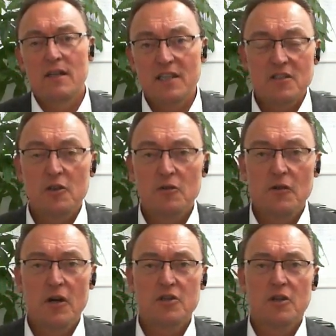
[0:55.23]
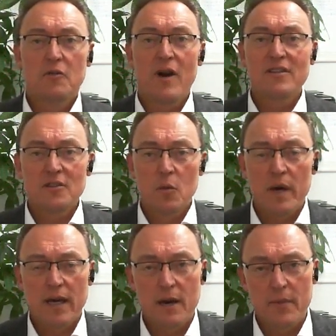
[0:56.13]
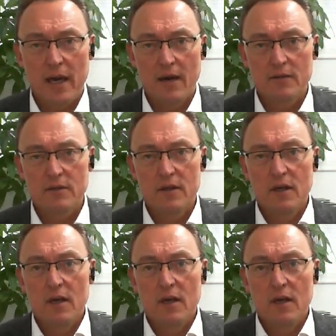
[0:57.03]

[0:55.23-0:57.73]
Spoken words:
there's a new version of ransomware coming out.